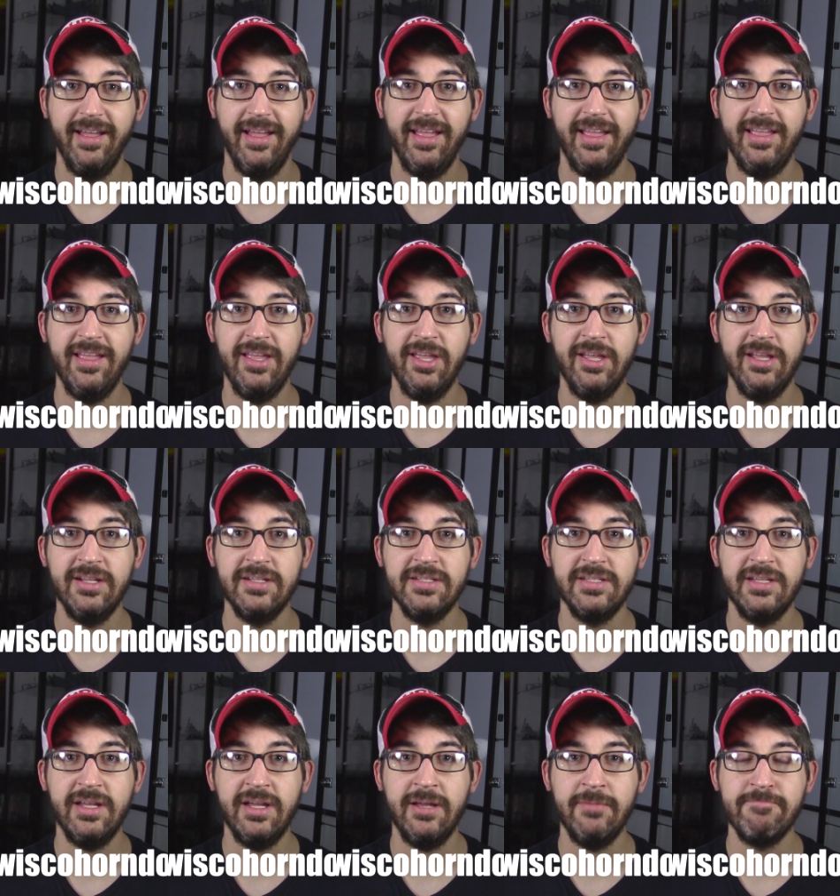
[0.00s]
and
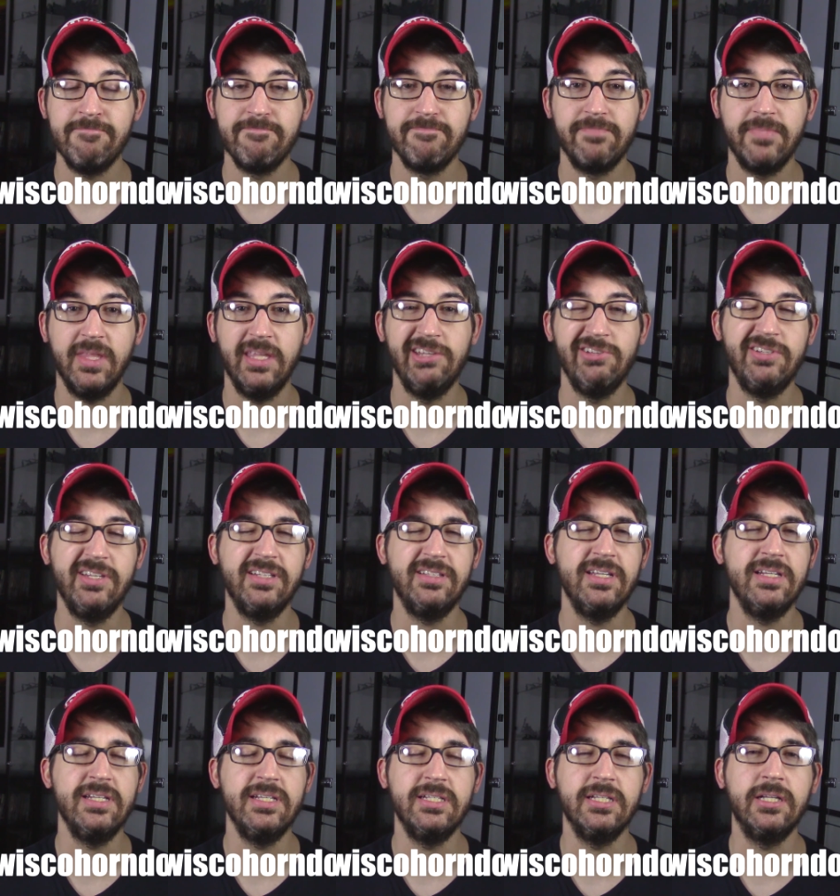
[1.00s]
you think
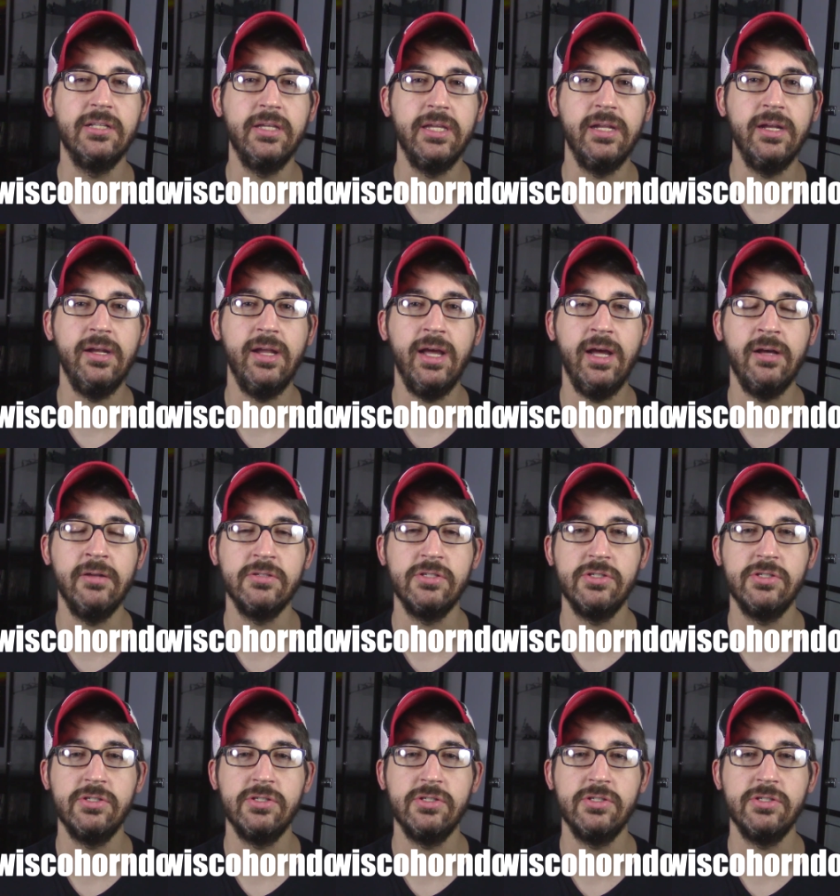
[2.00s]
they need to clean it out.